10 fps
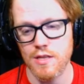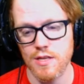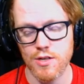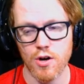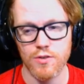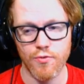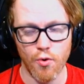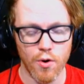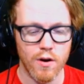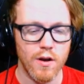these cards
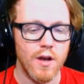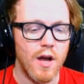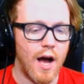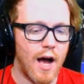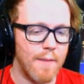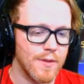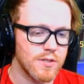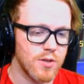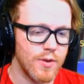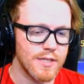for.
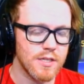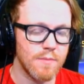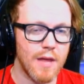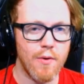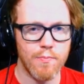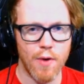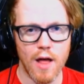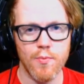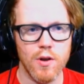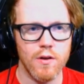So this is something I would
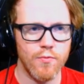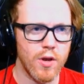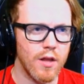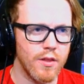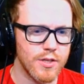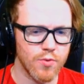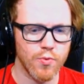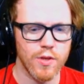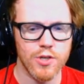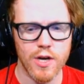probably want to avoid unless you're
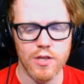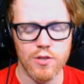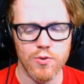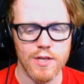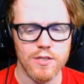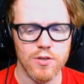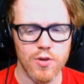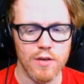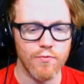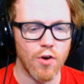really trying to do this so you
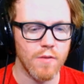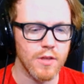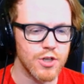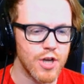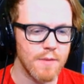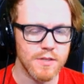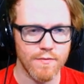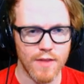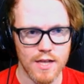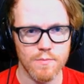can farm the gems, if
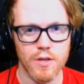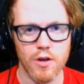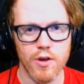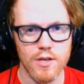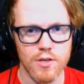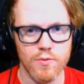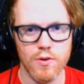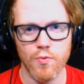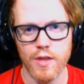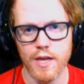that's something you're into and
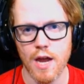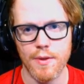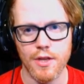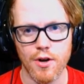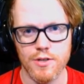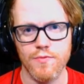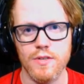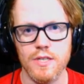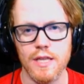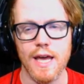don't really care about the cards you
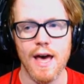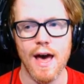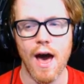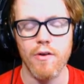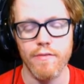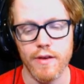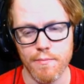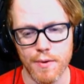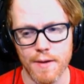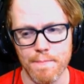physically get out of it.
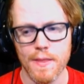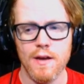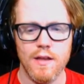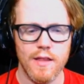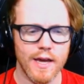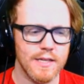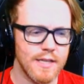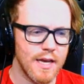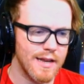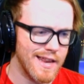But like I
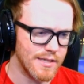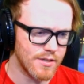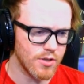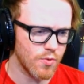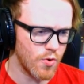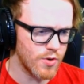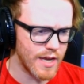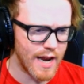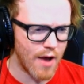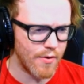said, it is also
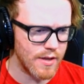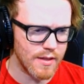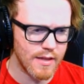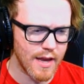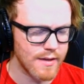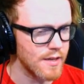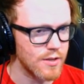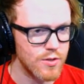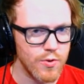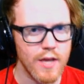rotating out in the next
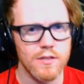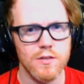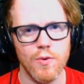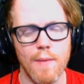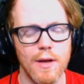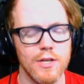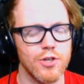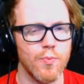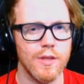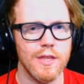2 days, so I'm not
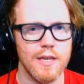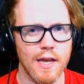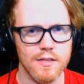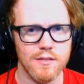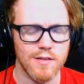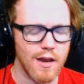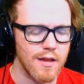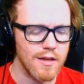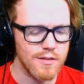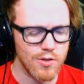sure what the next set
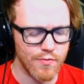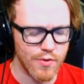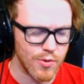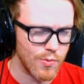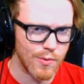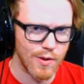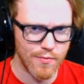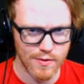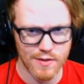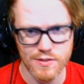is. So
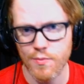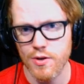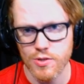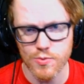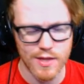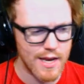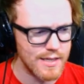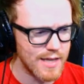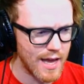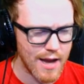if someone knows what that
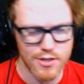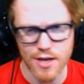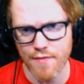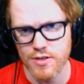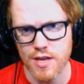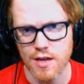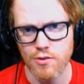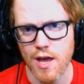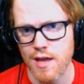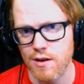is, I actually haven't
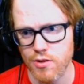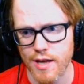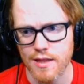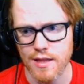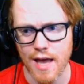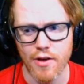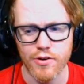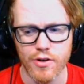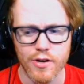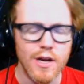taken a look at the
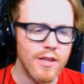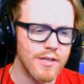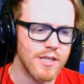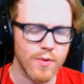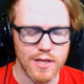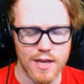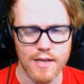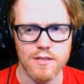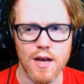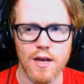calendar to see what the
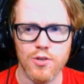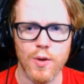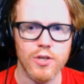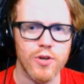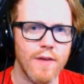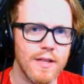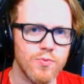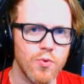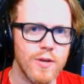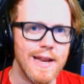next quick draft that's
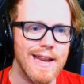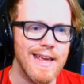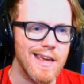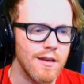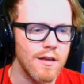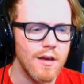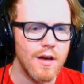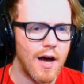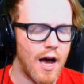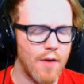rotating in
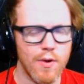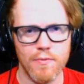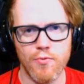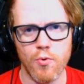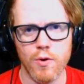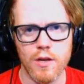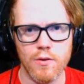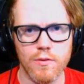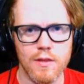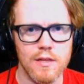right before
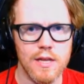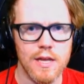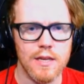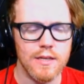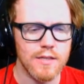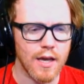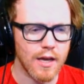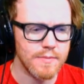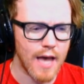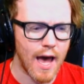the D&D set
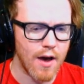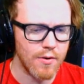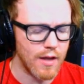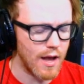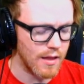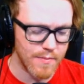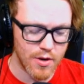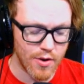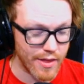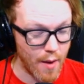comes out. Let me know
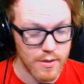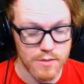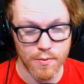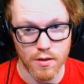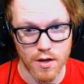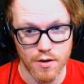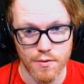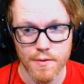down in the comments below.